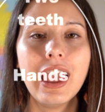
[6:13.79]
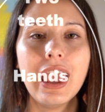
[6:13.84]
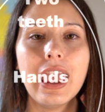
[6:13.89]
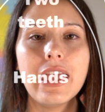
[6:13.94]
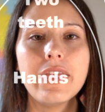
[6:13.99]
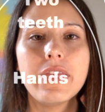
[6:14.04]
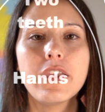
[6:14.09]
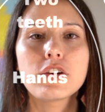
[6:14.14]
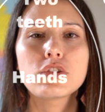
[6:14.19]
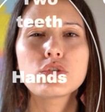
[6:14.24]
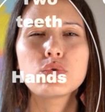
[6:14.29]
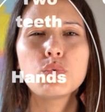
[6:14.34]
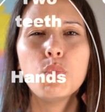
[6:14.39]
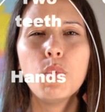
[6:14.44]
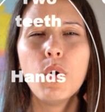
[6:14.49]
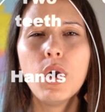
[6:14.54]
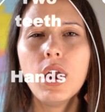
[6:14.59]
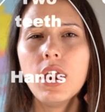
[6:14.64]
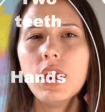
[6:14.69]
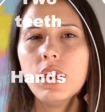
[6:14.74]
And there's
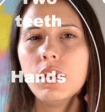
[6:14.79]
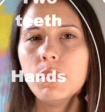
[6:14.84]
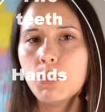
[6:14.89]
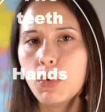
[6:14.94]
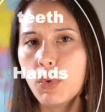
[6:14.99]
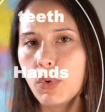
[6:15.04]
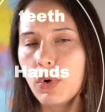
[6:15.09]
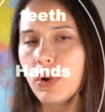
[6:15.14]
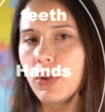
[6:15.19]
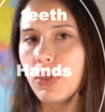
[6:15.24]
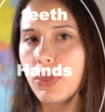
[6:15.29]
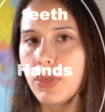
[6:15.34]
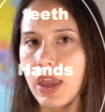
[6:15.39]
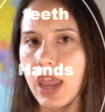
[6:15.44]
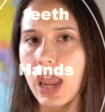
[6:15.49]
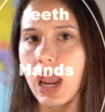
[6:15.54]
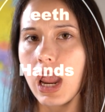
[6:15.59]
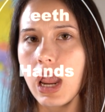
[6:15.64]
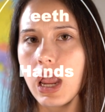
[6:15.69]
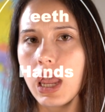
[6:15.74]
one more
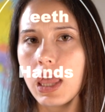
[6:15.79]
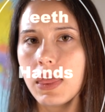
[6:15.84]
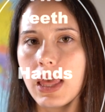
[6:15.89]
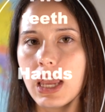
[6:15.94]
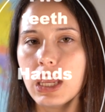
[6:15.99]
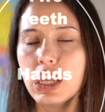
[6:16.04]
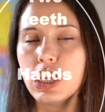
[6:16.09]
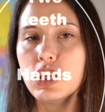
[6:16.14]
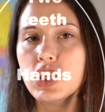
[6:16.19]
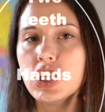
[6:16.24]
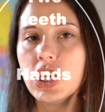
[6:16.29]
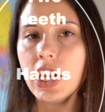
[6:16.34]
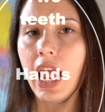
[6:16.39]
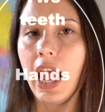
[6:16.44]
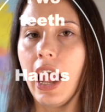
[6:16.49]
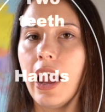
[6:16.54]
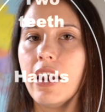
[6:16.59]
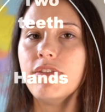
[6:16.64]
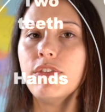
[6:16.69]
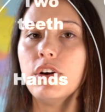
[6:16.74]
thing that you should
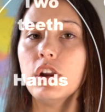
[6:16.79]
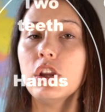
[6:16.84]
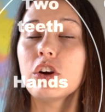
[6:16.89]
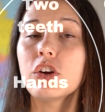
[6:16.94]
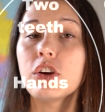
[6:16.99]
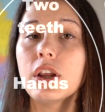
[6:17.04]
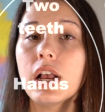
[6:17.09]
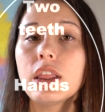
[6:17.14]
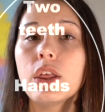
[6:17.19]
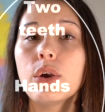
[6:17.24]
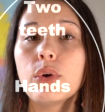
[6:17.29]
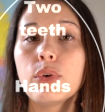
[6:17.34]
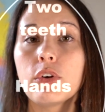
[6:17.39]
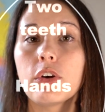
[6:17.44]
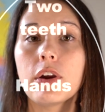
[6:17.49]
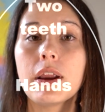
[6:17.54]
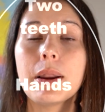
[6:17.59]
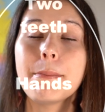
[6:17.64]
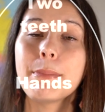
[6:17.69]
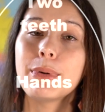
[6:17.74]
have for your
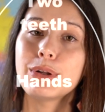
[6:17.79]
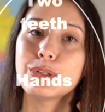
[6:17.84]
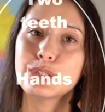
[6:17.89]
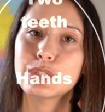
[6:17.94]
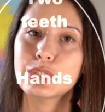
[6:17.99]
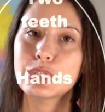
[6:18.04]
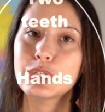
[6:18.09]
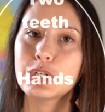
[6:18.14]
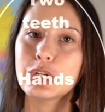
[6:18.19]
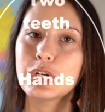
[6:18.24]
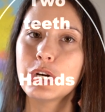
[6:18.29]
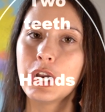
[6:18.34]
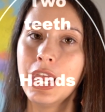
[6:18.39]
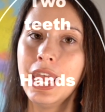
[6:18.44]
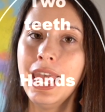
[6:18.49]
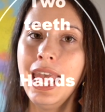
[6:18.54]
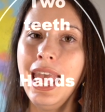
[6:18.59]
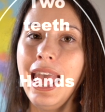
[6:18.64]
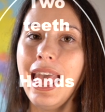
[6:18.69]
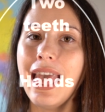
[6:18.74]
yellow-green Munster,
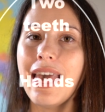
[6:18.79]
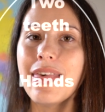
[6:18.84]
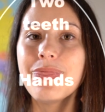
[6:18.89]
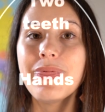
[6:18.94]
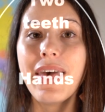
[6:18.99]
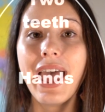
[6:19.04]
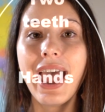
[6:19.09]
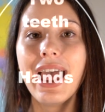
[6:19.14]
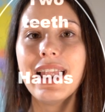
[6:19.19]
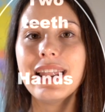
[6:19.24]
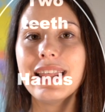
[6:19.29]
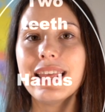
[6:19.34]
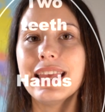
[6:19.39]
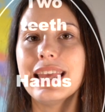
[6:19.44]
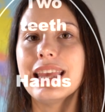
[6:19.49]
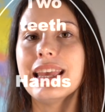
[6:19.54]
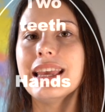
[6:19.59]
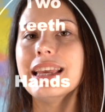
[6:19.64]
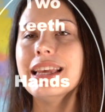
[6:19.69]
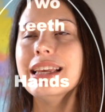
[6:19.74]
and that
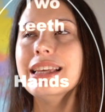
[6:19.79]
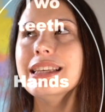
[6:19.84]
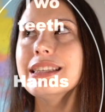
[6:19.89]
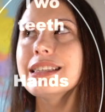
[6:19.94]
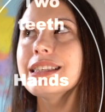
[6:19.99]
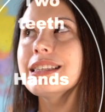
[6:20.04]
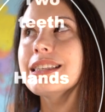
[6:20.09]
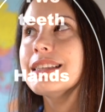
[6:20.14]
is